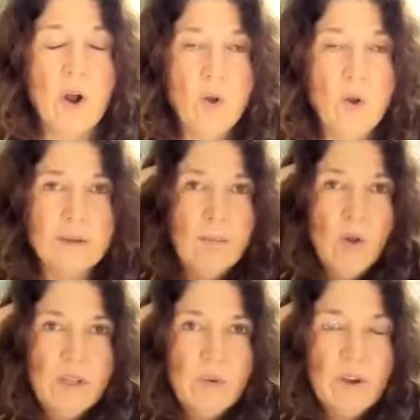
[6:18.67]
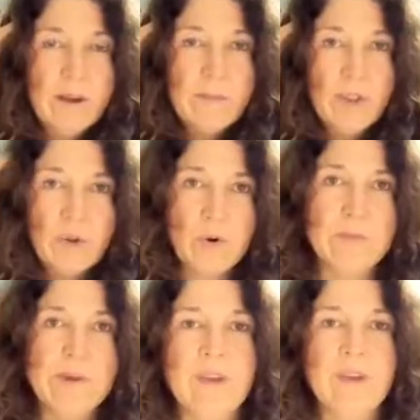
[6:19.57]
holy moly, would I be
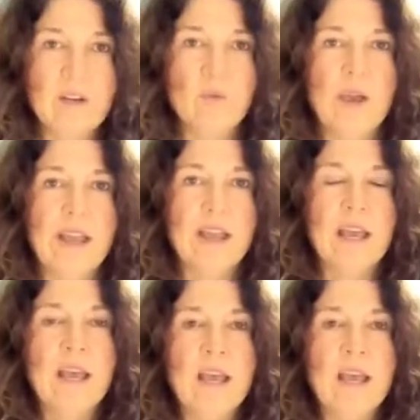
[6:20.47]
throwing my money away,